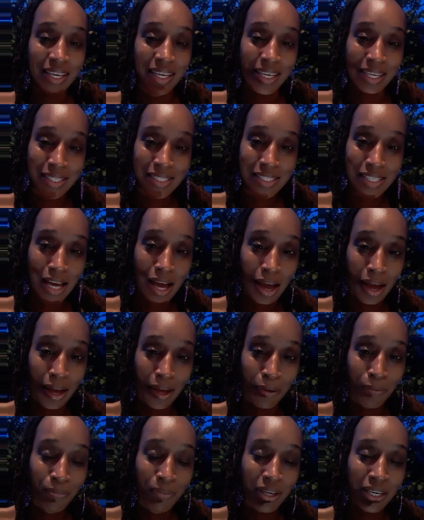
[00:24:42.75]
in
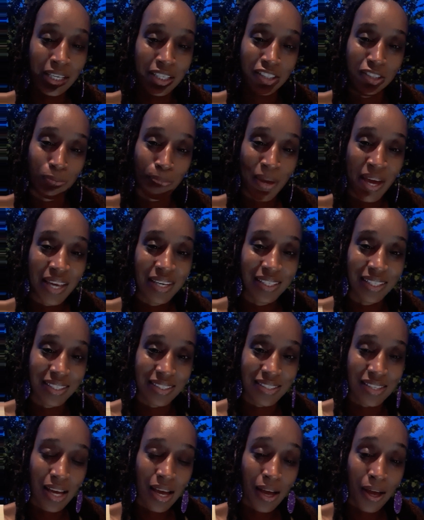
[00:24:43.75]
time and expanding
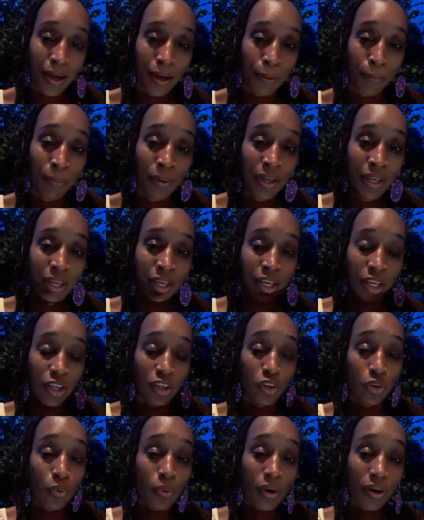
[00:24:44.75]
time,
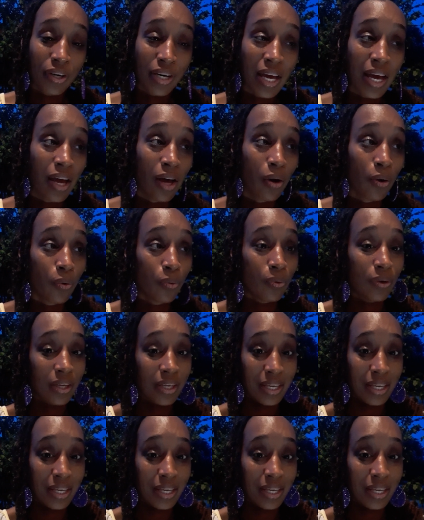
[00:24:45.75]
you are now